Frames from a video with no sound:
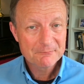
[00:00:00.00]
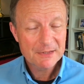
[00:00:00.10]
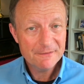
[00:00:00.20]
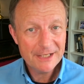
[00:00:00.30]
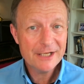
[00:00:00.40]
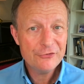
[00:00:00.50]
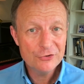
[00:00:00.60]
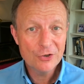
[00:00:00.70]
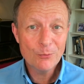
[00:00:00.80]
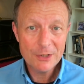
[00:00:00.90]
That is
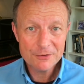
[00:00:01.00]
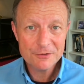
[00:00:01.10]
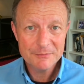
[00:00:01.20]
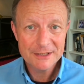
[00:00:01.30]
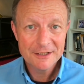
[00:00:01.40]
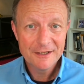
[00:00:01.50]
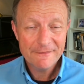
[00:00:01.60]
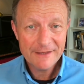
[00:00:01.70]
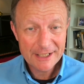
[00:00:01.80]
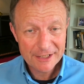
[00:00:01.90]
not welcoming.
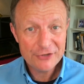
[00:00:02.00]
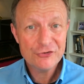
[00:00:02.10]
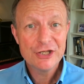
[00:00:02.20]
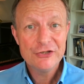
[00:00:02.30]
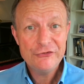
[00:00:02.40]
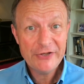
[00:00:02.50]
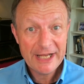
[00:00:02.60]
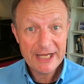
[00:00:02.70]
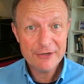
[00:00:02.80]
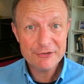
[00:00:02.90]
That is
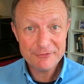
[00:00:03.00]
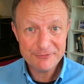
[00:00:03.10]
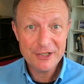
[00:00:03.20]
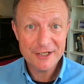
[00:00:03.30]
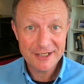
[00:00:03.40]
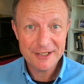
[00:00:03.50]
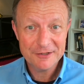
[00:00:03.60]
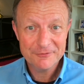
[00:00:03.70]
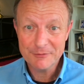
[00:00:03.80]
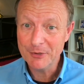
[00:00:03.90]
terrifying
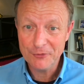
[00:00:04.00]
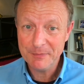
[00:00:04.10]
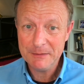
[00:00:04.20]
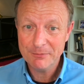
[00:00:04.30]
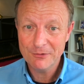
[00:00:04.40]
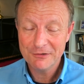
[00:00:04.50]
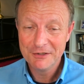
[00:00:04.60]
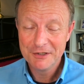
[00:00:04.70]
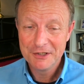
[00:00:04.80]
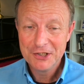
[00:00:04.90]
for most people.
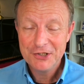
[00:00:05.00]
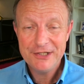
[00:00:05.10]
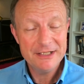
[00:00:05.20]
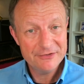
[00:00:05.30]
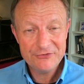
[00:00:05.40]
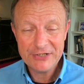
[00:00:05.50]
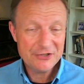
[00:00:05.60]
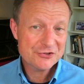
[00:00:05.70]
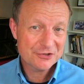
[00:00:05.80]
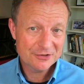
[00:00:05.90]
The
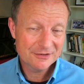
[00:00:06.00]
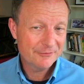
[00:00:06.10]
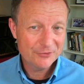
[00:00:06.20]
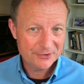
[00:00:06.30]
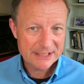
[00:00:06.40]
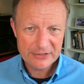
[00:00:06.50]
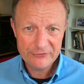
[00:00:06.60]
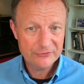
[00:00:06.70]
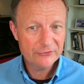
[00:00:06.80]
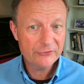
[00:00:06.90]
intention of doing that is
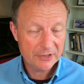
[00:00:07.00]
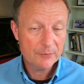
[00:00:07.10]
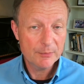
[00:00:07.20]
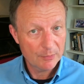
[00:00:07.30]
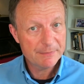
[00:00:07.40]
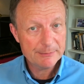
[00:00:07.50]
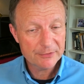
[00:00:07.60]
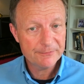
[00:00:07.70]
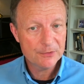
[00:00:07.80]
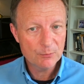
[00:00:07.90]
sincere. We want people to
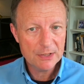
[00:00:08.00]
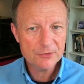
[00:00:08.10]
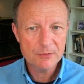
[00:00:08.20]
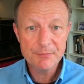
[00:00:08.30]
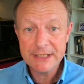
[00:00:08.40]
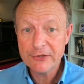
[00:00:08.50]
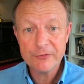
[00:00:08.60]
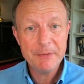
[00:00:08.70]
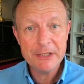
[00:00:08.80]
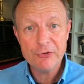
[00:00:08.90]
feel welcome. But the
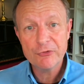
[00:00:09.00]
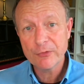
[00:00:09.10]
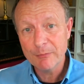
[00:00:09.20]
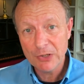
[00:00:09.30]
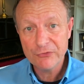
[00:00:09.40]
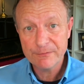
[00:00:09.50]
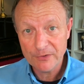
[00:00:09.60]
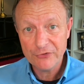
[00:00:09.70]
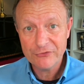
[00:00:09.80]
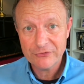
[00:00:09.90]
experience for most
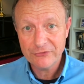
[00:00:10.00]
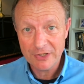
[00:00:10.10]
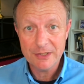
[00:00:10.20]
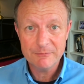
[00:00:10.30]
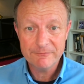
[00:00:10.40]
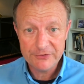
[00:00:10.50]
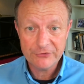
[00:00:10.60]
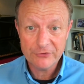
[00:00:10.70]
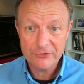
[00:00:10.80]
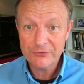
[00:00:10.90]
first-time
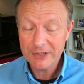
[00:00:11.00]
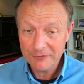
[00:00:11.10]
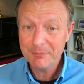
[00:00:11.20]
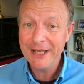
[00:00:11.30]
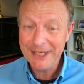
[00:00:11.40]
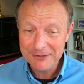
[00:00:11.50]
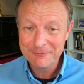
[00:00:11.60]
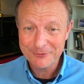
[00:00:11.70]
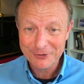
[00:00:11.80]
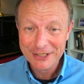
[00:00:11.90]
visitors is
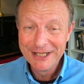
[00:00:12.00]
painful.